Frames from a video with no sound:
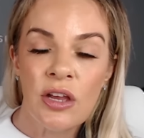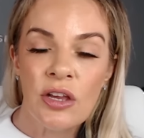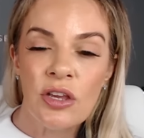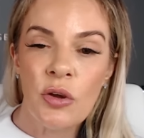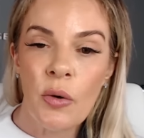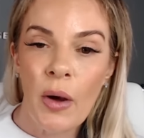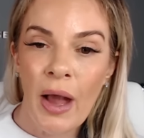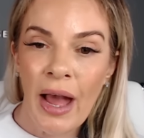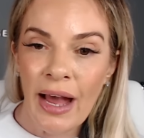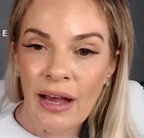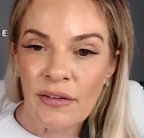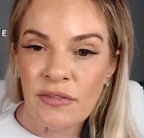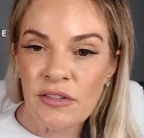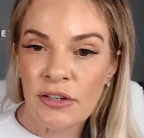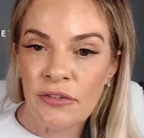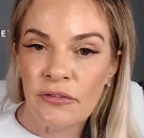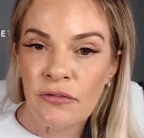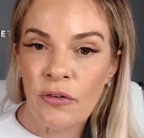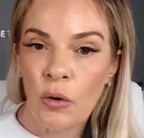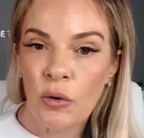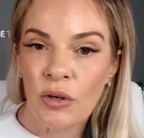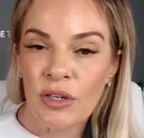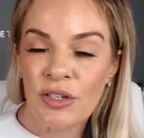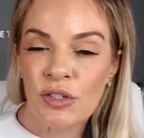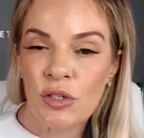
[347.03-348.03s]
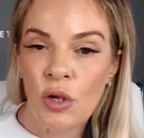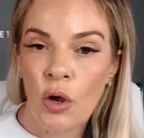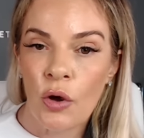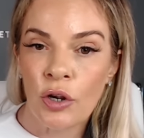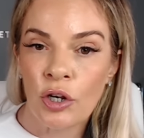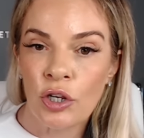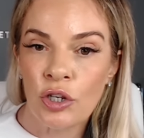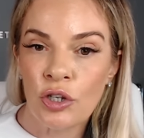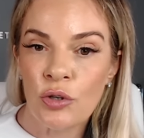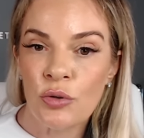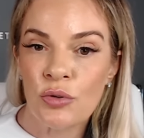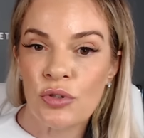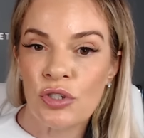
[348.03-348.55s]
You have to focus
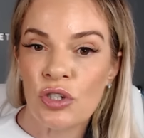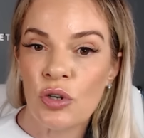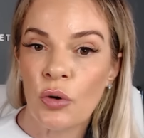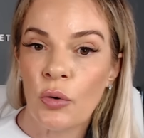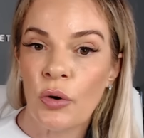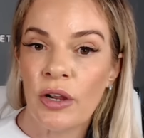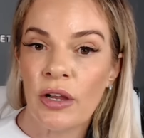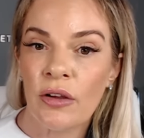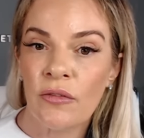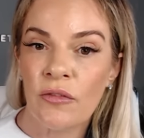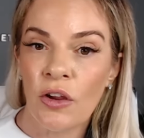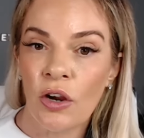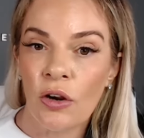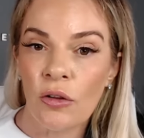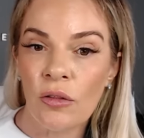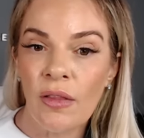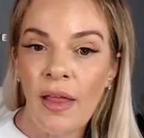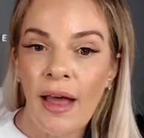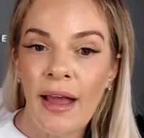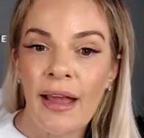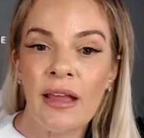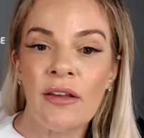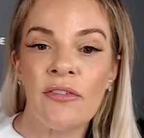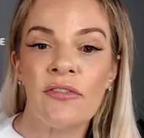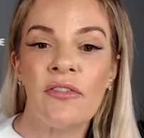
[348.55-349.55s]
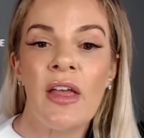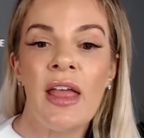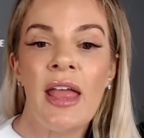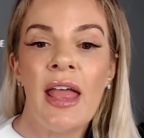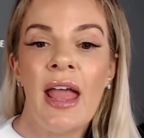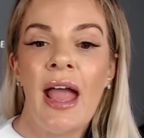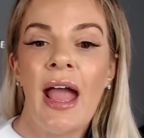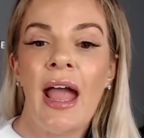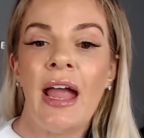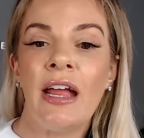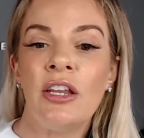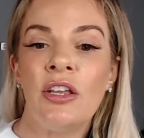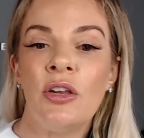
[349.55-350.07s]
on a new story of your life,
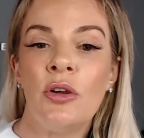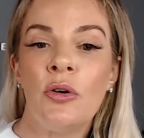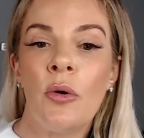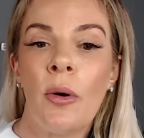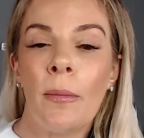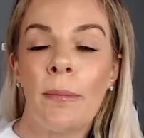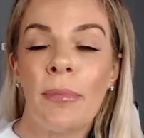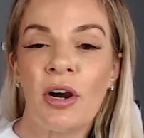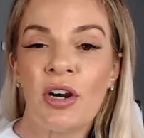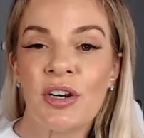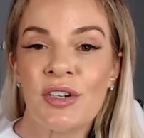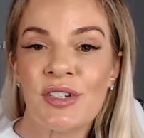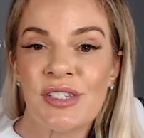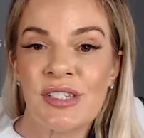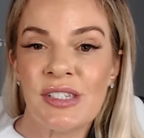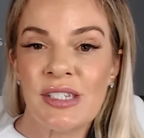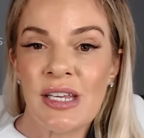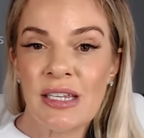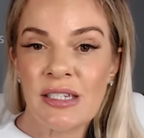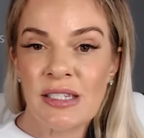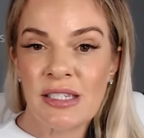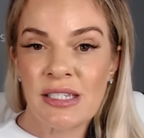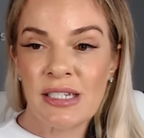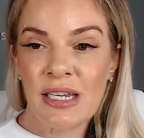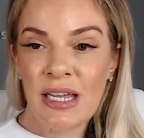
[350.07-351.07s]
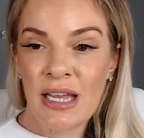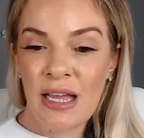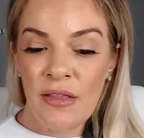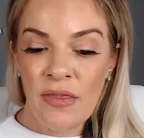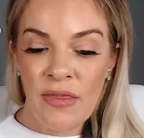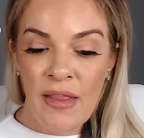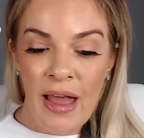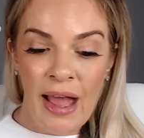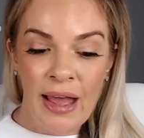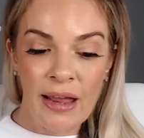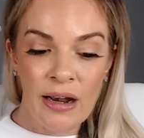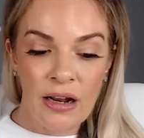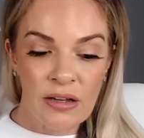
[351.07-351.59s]
and you persist
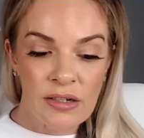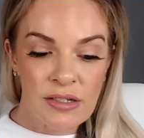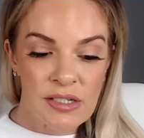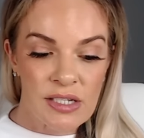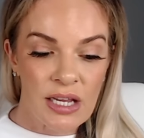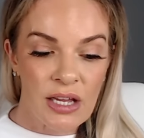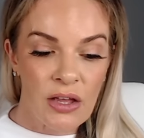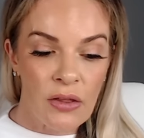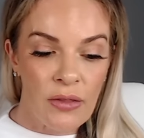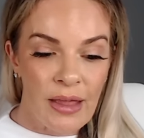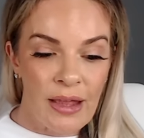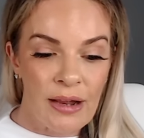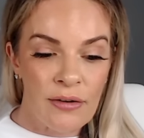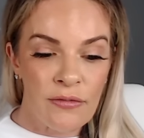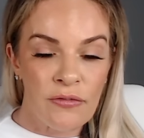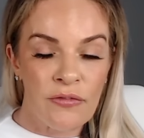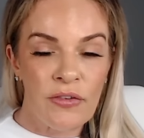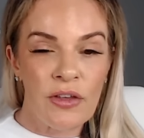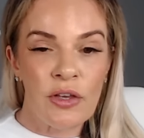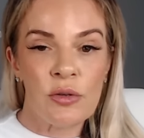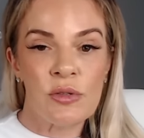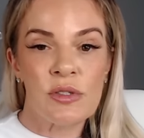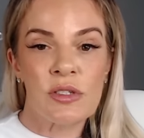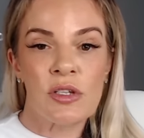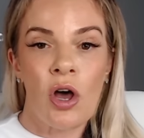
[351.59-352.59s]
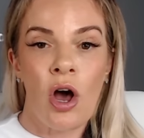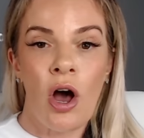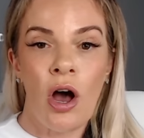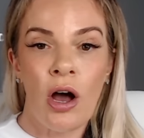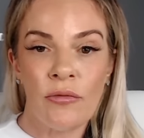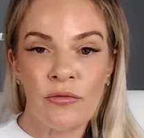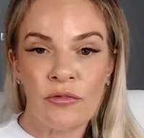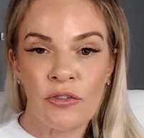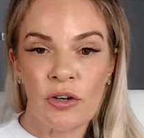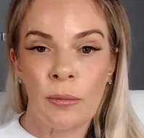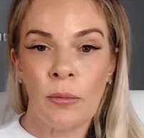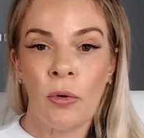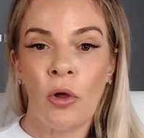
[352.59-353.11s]
in that until it feels
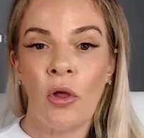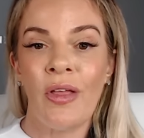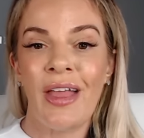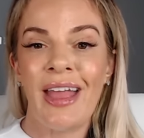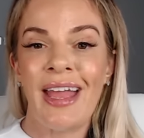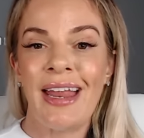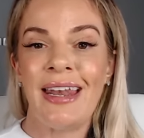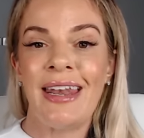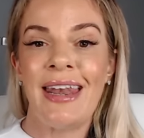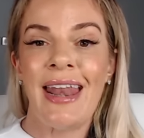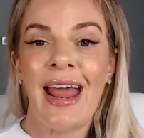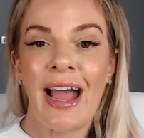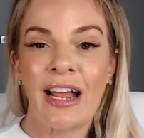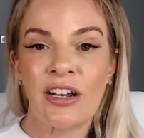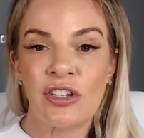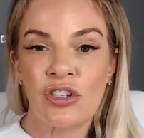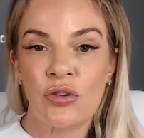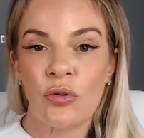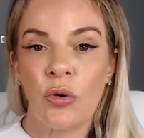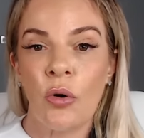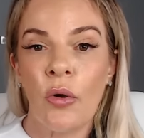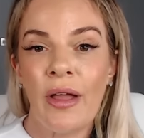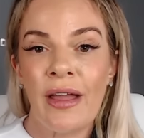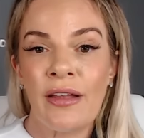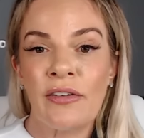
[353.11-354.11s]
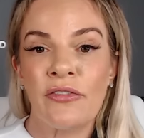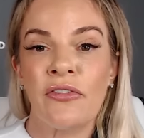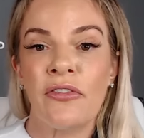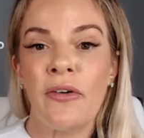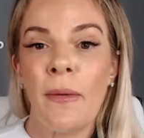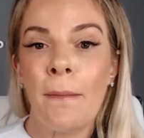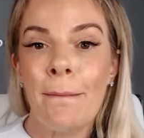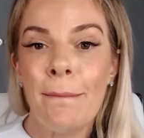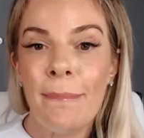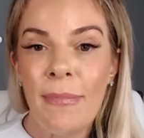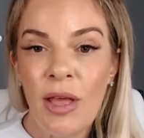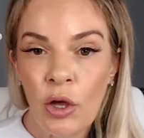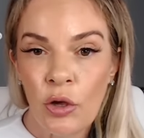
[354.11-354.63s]
comfortable and natural and
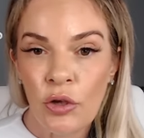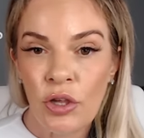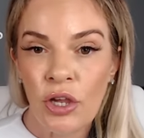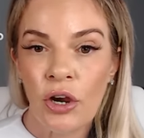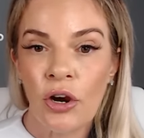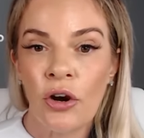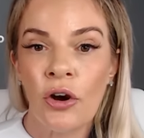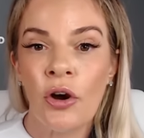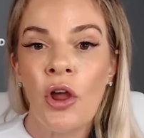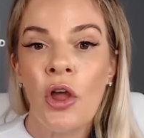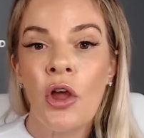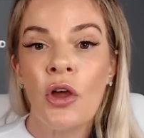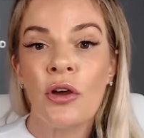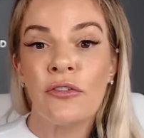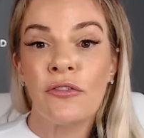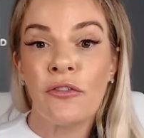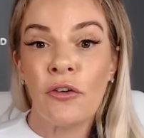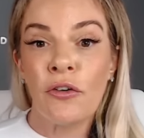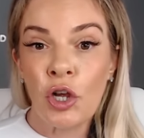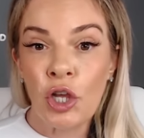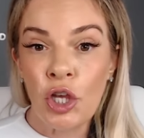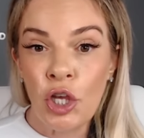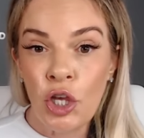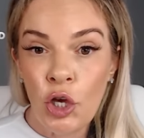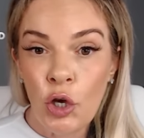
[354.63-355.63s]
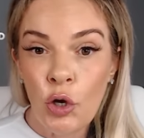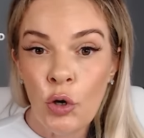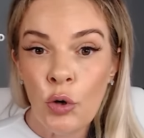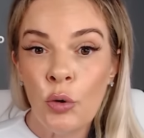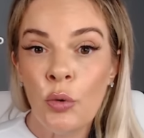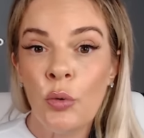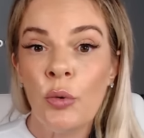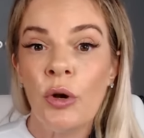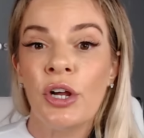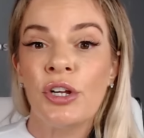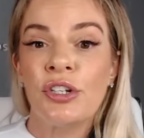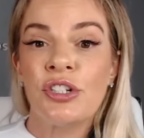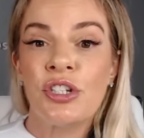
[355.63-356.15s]
familiar for
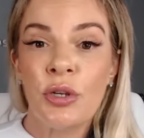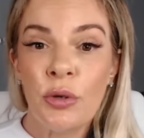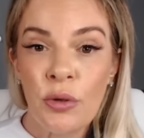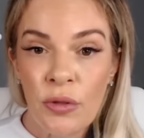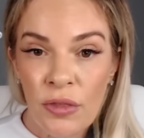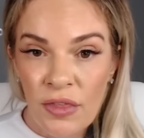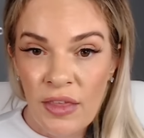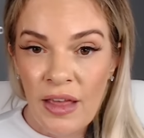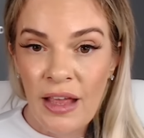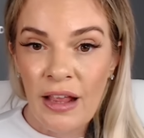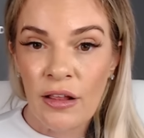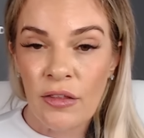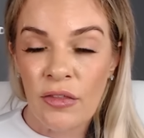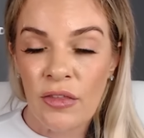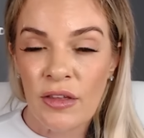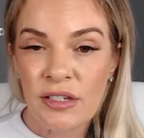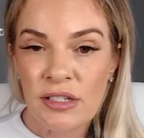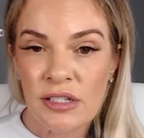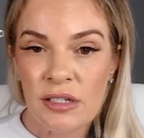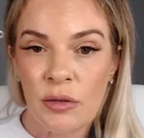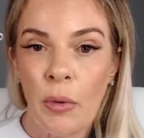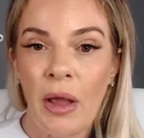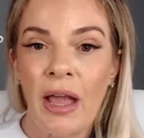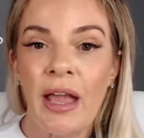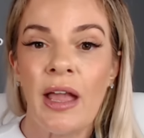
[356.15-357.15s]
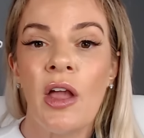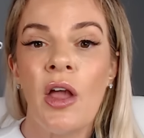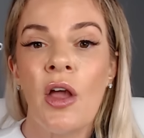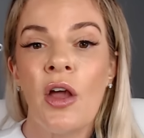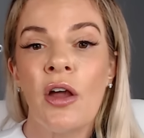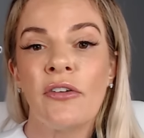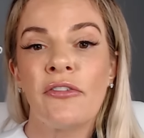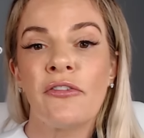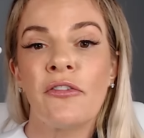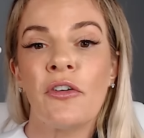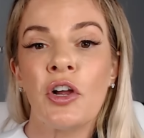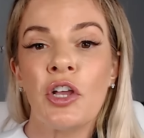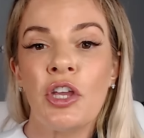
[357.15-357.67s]
you to think this way,
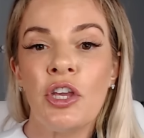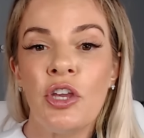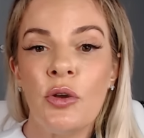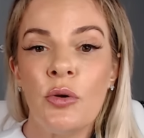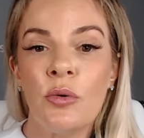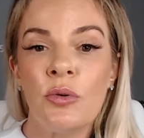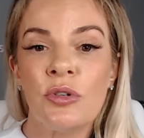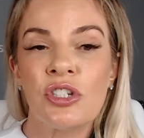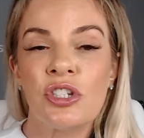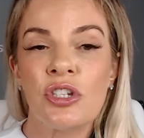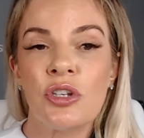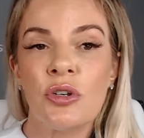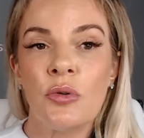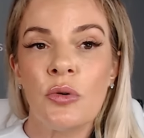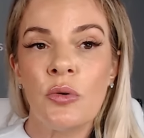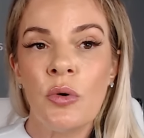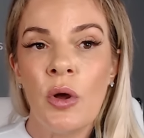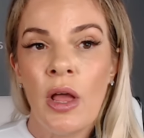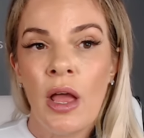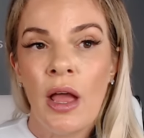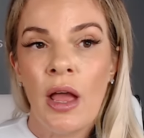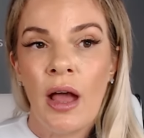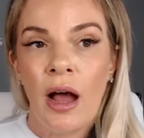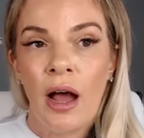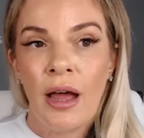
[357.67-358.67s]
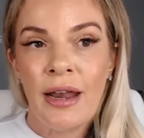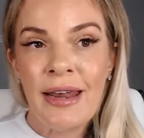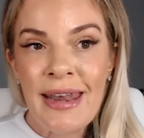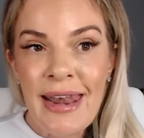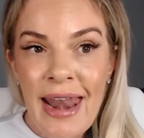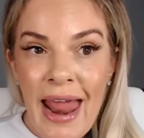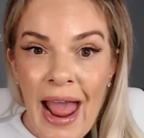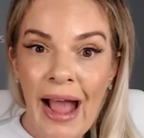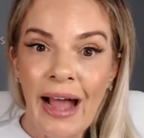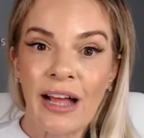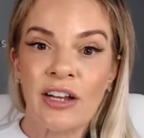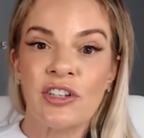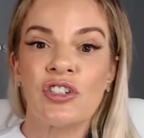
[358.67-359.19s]
for you to
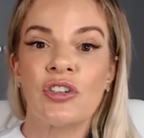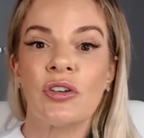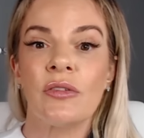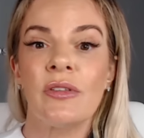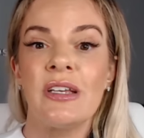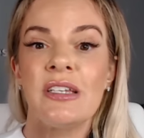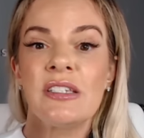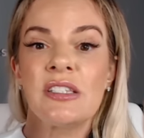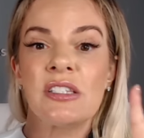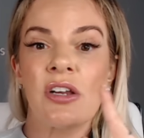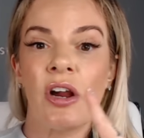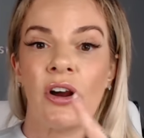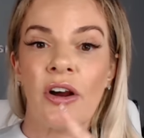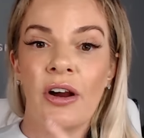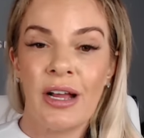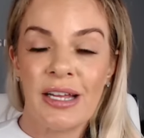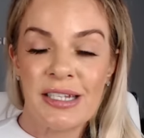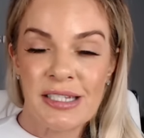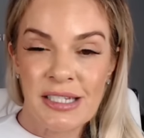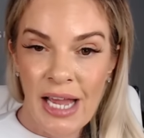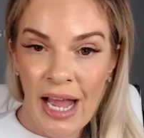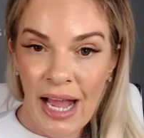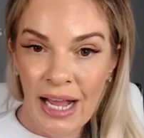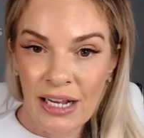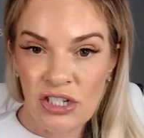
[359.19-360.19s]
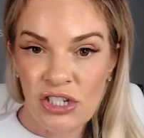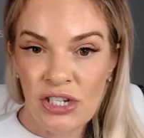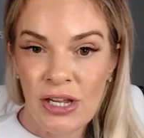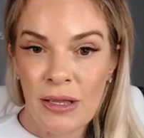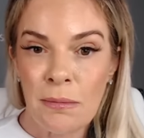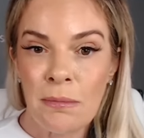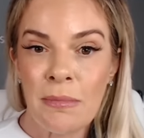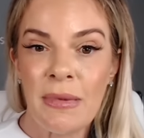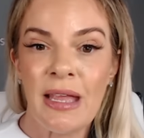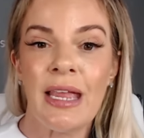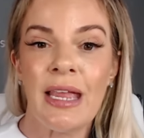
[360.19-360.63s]
naturally start attaching